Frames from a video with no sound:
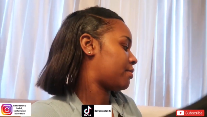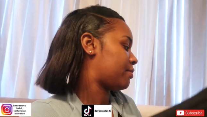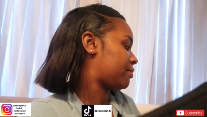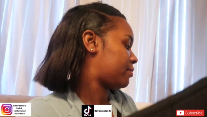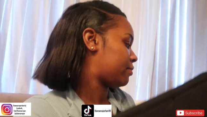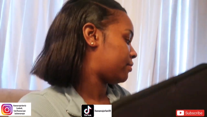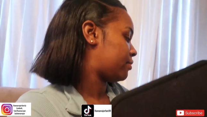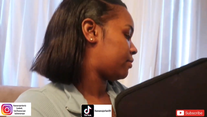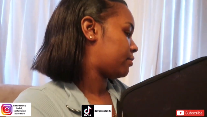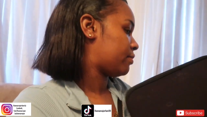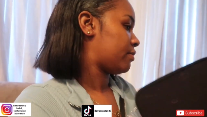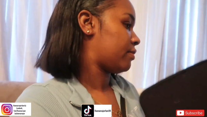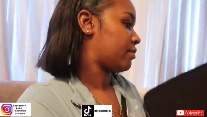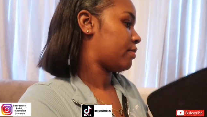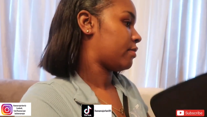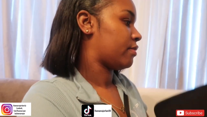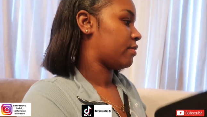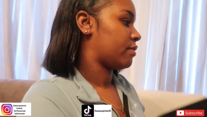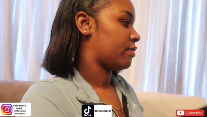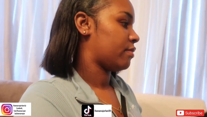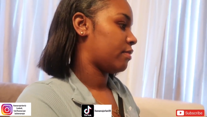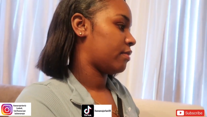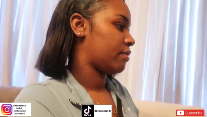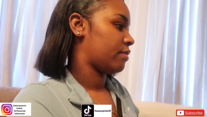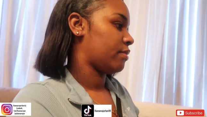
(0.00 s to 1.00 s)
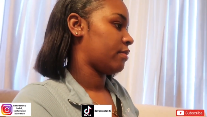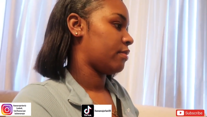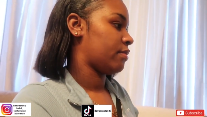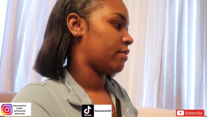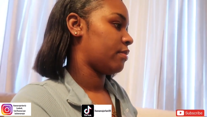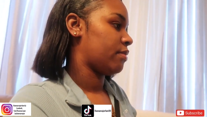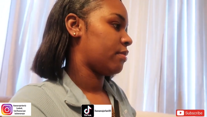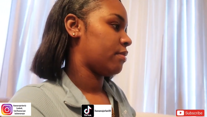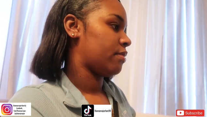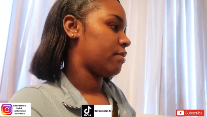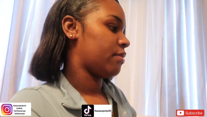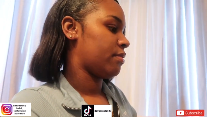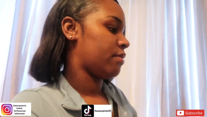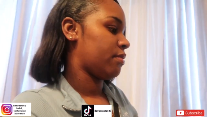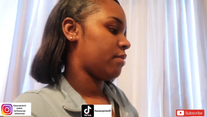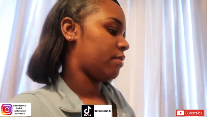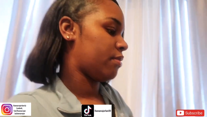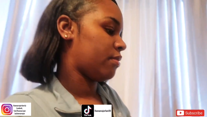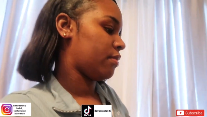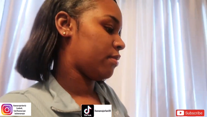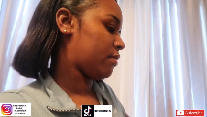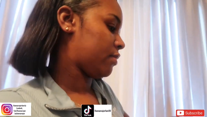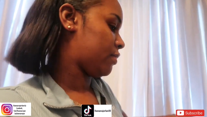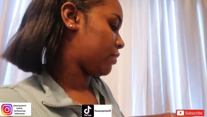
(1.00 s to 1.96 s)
Nobody speaks.